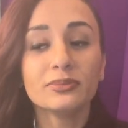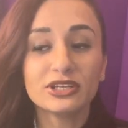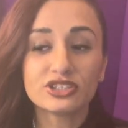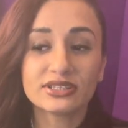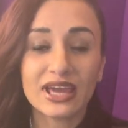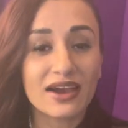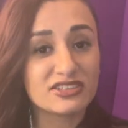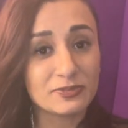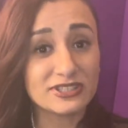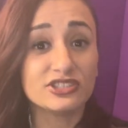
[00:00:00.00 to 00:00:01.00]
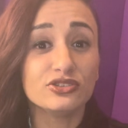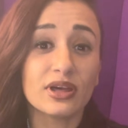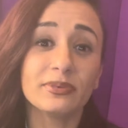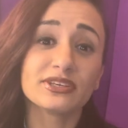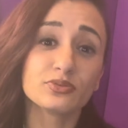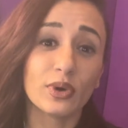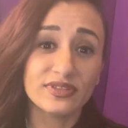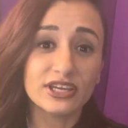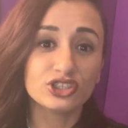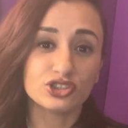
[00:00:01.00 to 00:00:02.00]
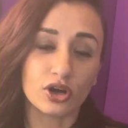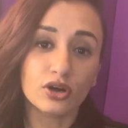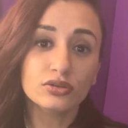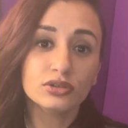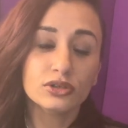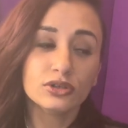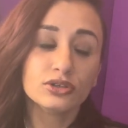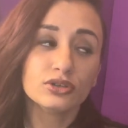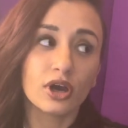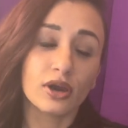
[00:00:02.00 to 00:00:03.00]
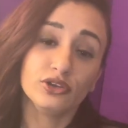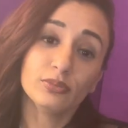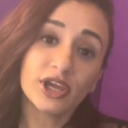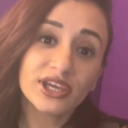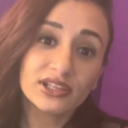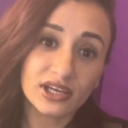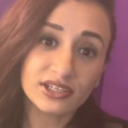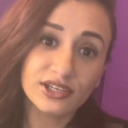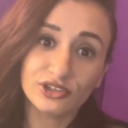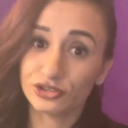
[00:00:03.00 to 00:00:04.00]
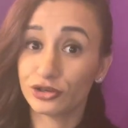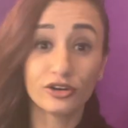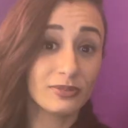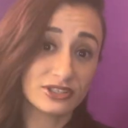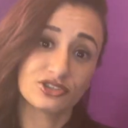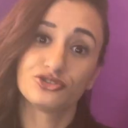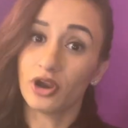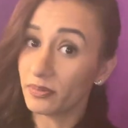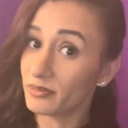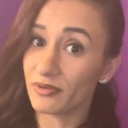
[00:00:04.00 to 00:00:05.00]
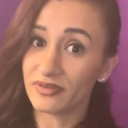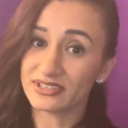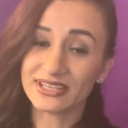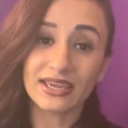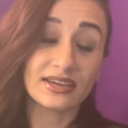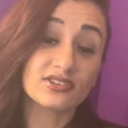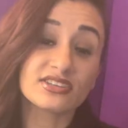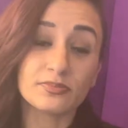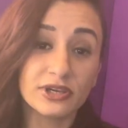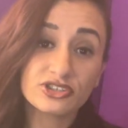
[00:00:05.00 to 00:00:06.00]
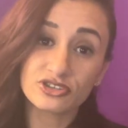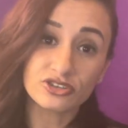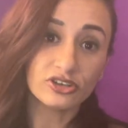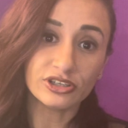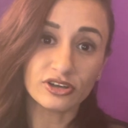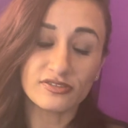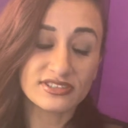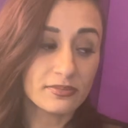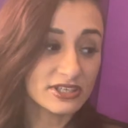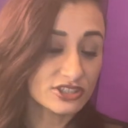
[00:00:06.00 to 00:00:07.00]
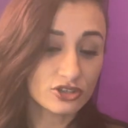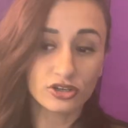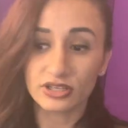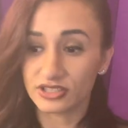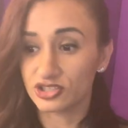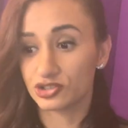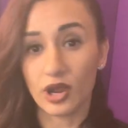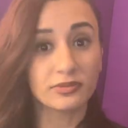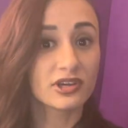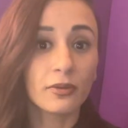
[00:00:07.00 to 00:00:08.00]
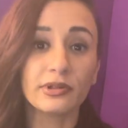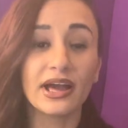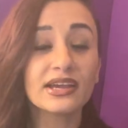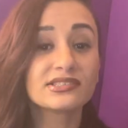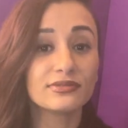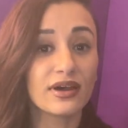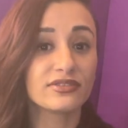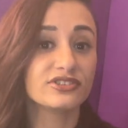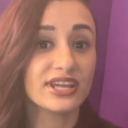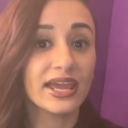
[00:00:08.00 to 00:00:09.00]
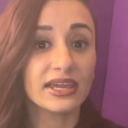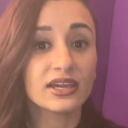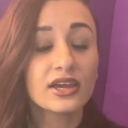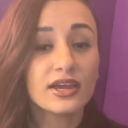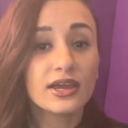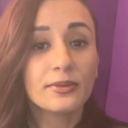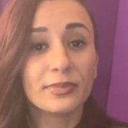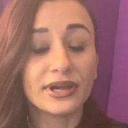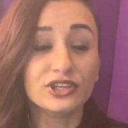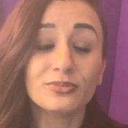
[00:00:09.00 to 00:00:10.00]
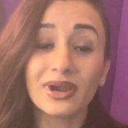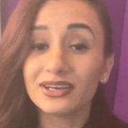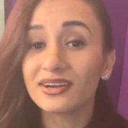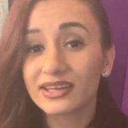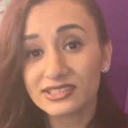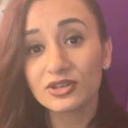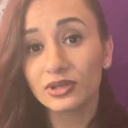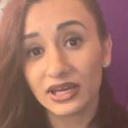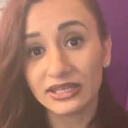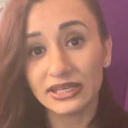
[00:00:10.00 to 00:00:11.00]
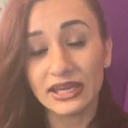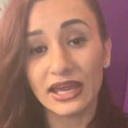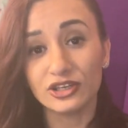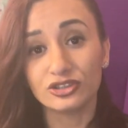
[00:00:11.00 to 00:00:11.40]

make sure that they have a space to do that, because when they don't, You might get lucky and your turtle might just drop them around the tank. I saw some pictures earlier of somebody's turtle that just dropped a couple eggs around their tank. But you might not get so lucky and your